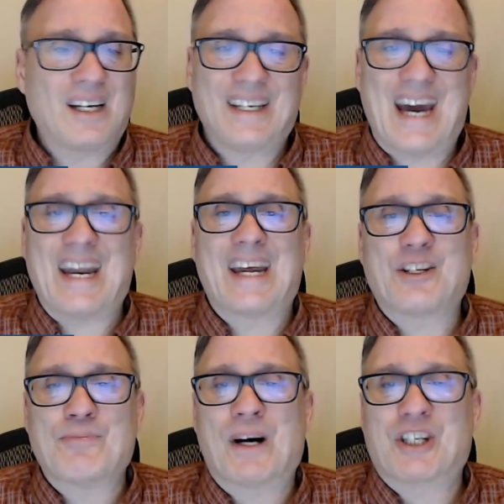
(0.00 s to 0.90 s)
getting
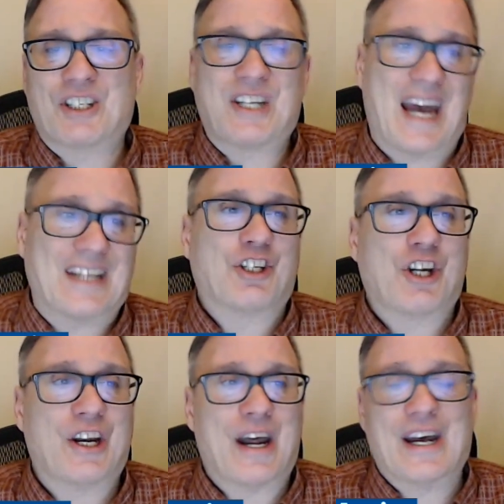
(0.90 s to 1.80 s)
as much
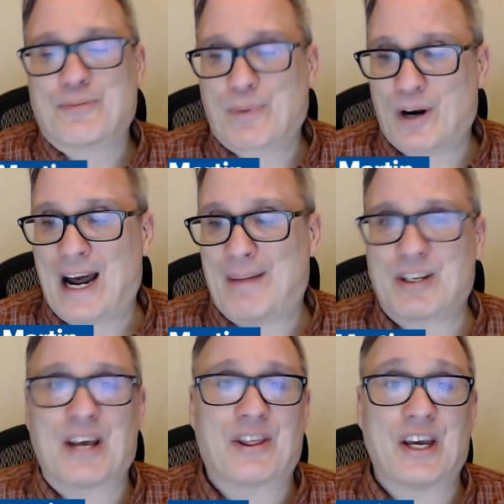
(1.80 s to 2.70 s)
attention as
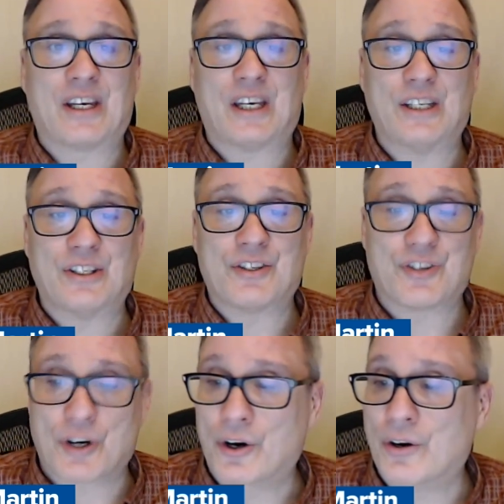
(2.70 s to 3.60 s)
perhaps I think he
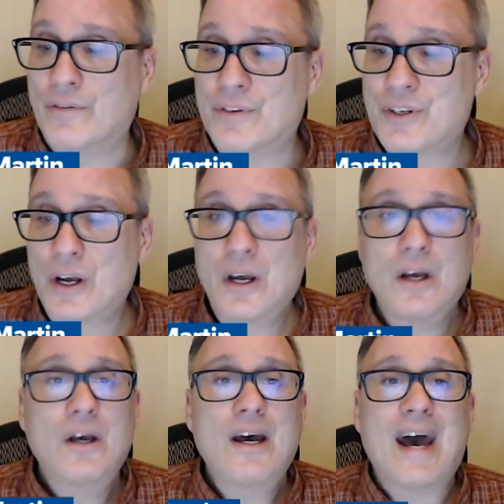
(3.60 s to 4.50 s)
deserves.
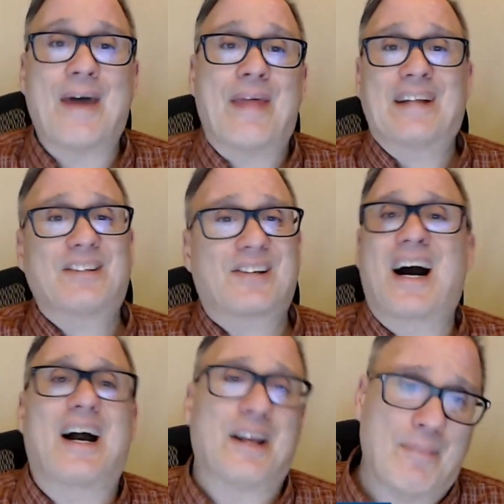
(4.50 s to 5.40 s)
And that's
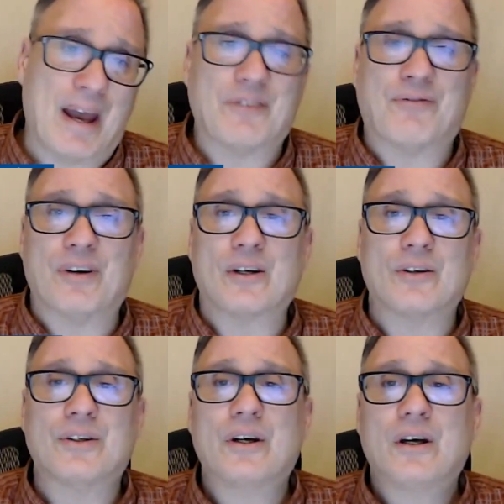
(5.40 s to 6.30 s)
Scotty
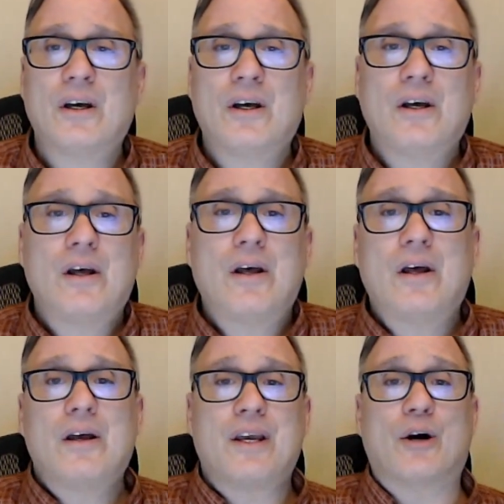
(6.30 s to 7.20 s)
Mayfield.
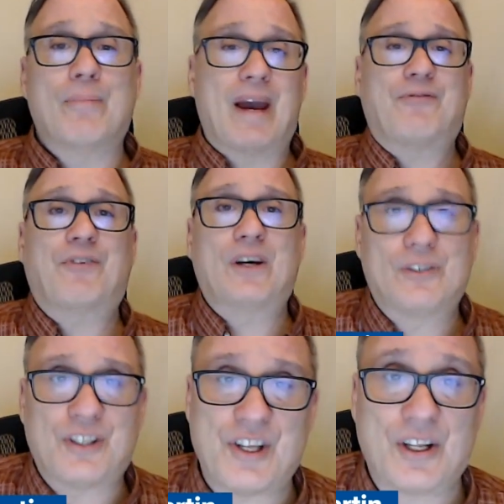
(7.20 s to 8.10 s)
You know,
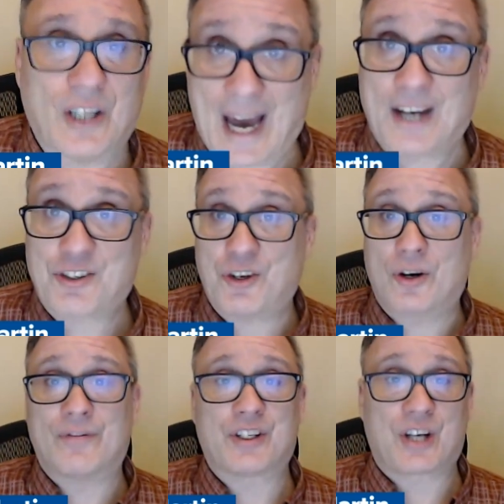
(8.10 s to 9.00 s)
Mayfield is in the last
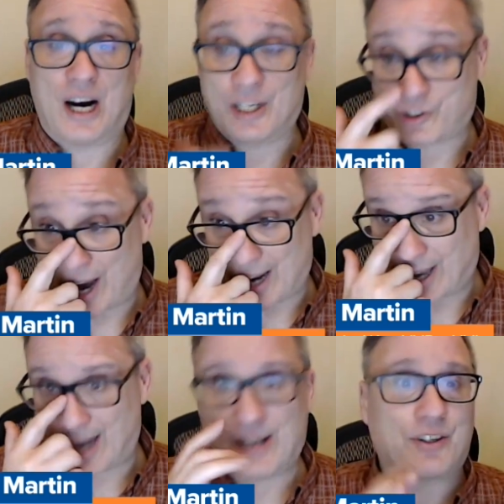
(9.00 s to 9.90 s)
year of his contract,
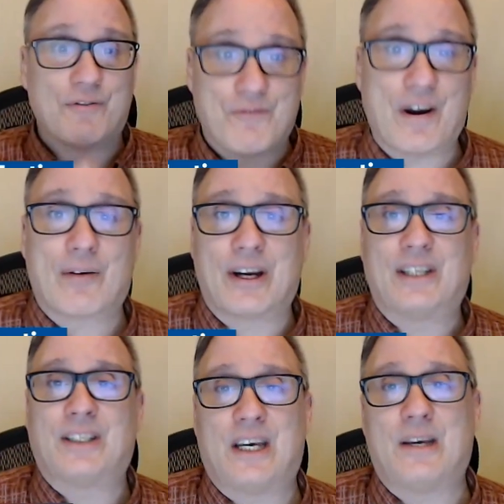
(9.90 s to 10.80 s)
and it's a very
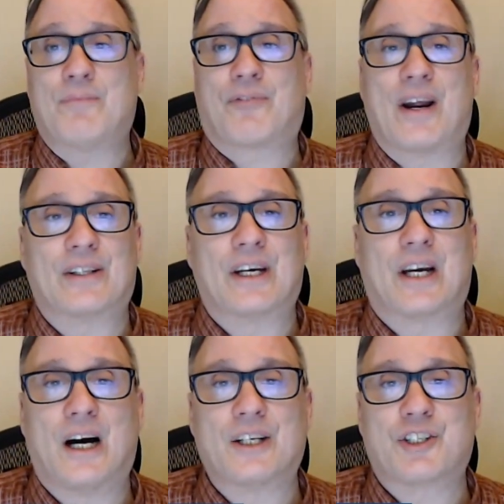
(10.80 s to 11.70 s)
team-friendly
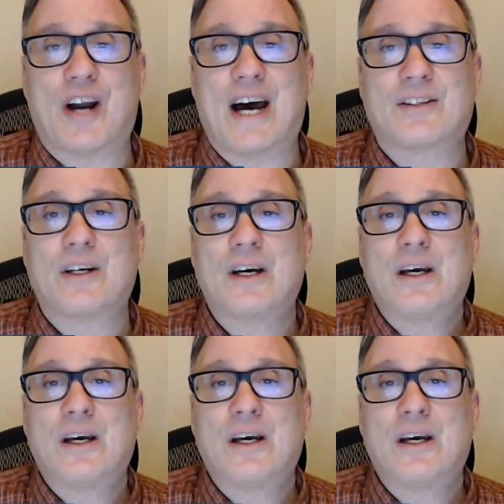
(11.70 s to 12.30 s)
contract.